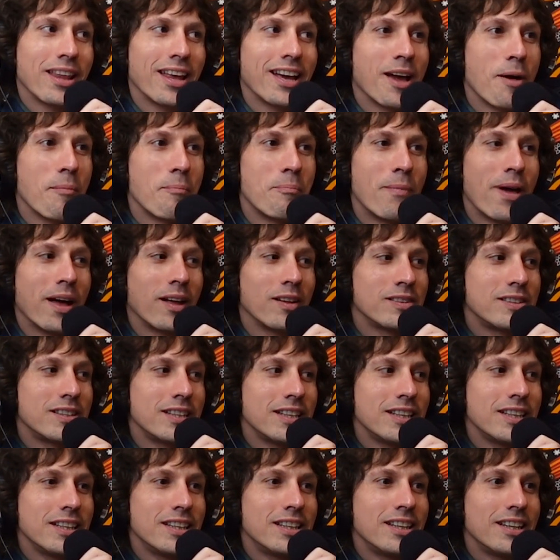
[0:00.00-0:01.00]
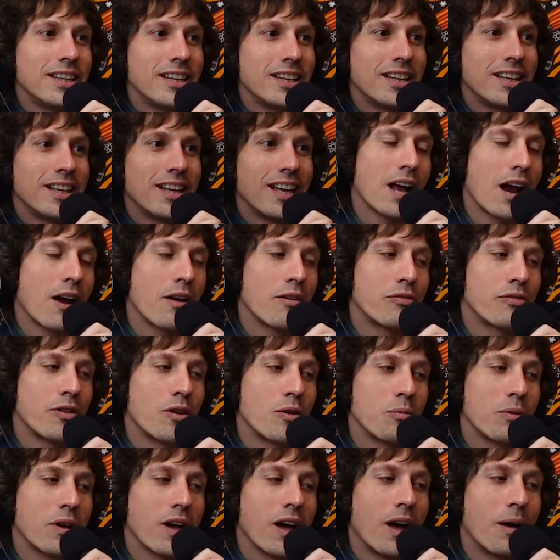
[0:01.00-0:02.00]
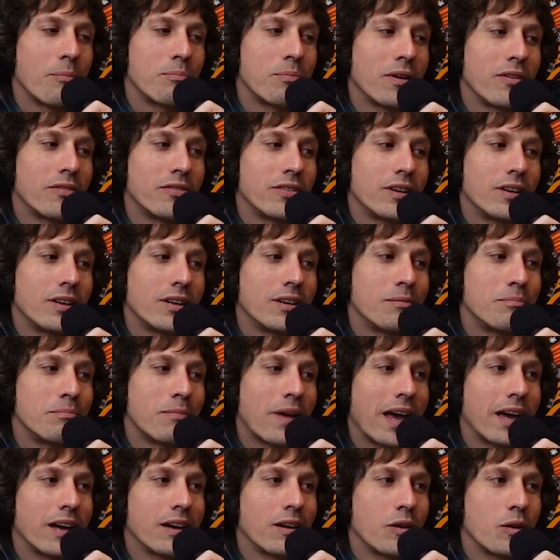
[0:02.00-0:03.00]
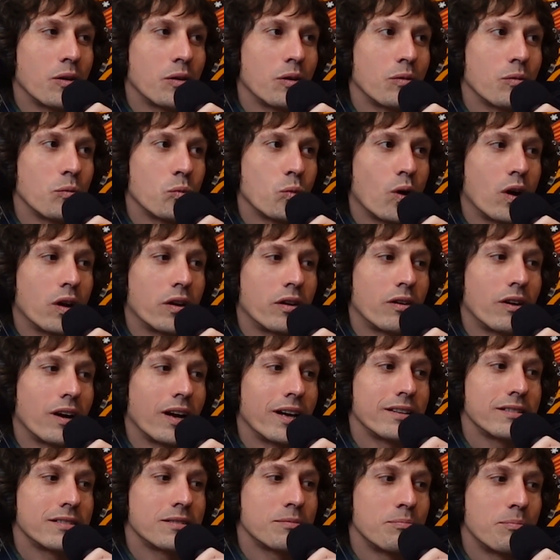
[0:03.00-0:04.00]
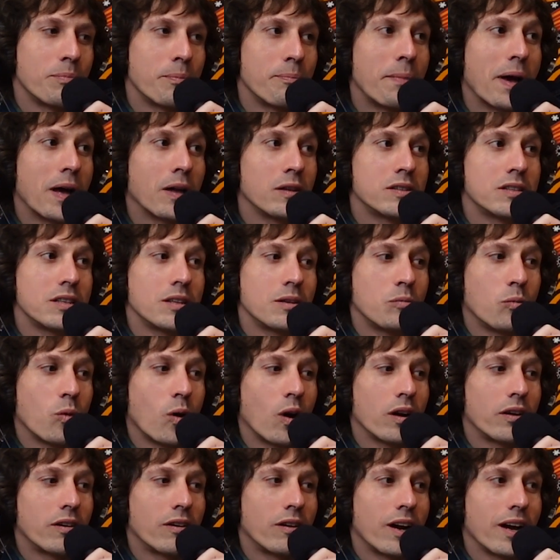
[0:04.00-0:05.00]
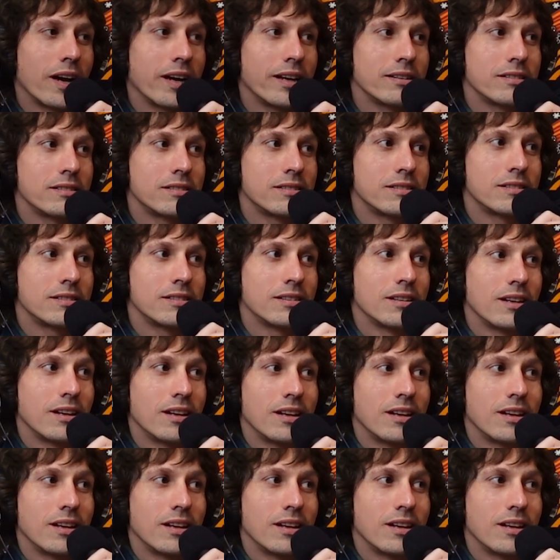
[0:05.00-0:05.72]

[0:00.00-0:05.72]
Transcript: like a melted styrofoam cup of a mango water ice, melted water ice.